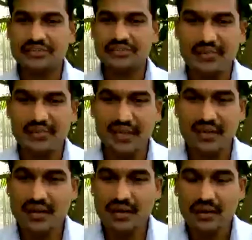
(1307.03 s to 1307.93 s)
Yes,
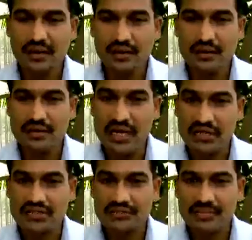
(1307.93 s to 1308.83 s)

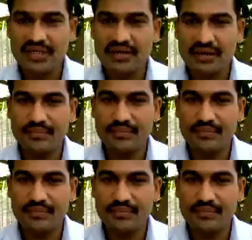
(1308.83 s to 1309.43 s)
very good sentence,